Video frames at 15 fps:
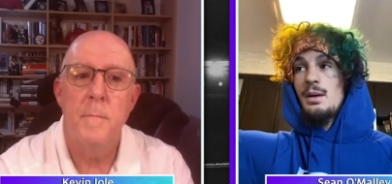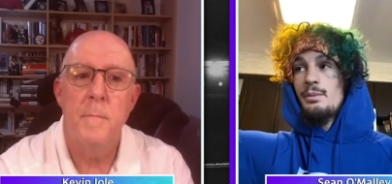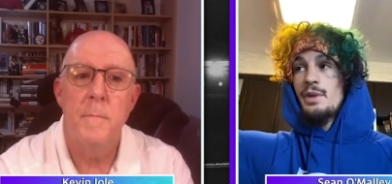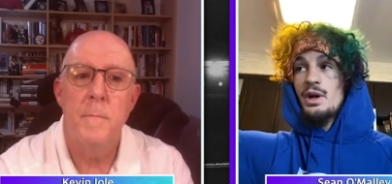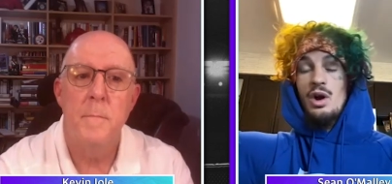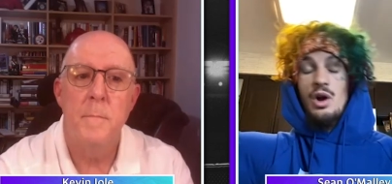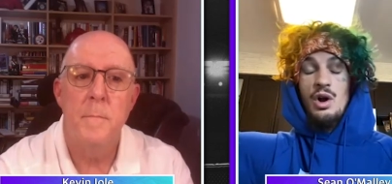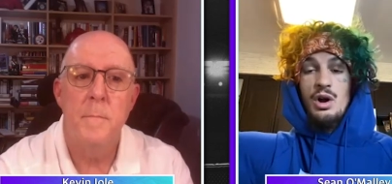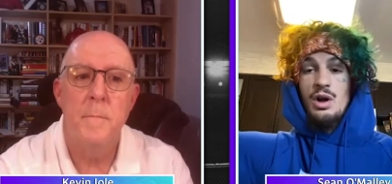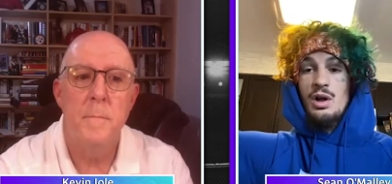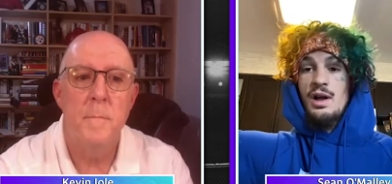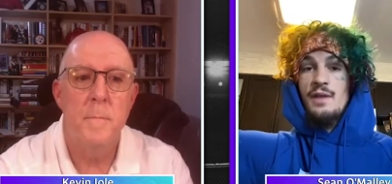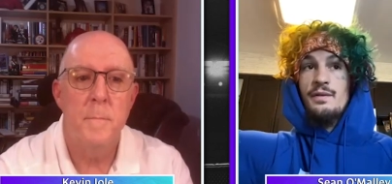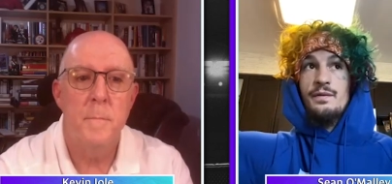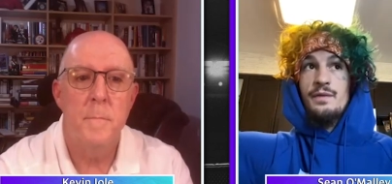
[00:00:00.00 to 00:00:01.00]
Speaker 1: They're all
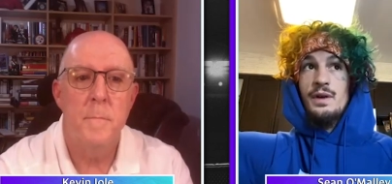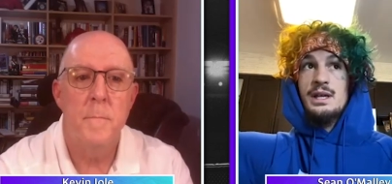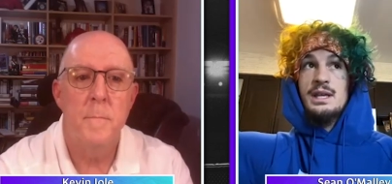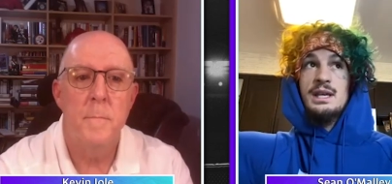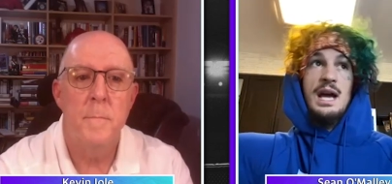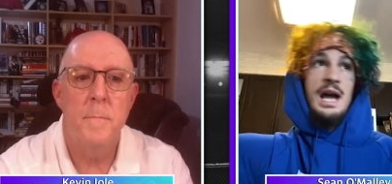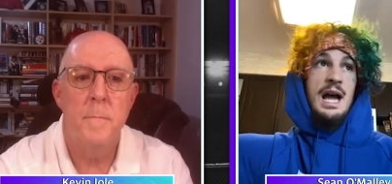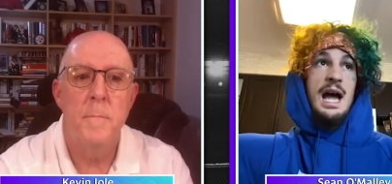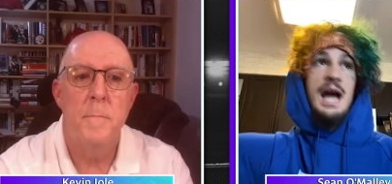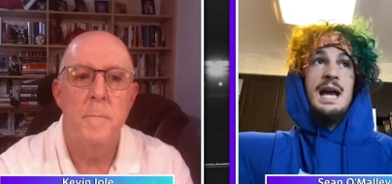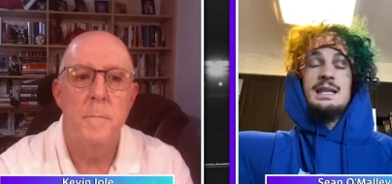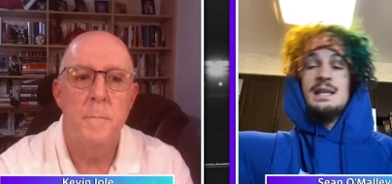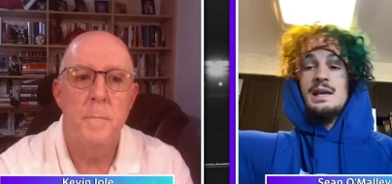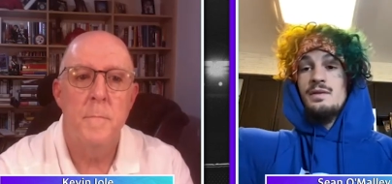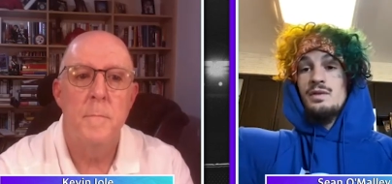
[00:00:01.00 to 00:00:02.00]

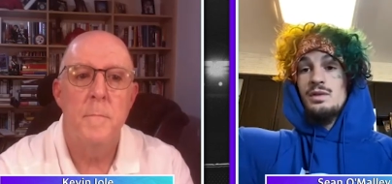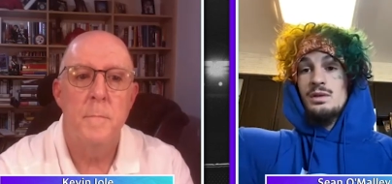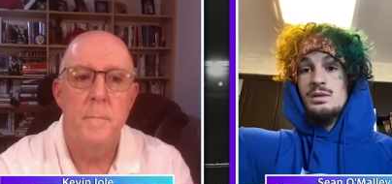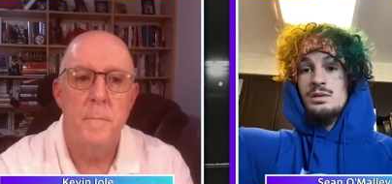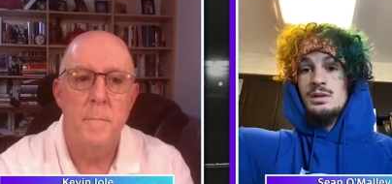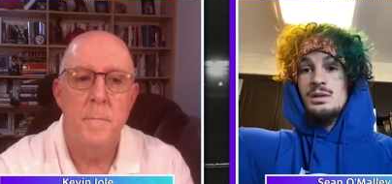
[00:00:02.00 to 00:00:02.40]
high-level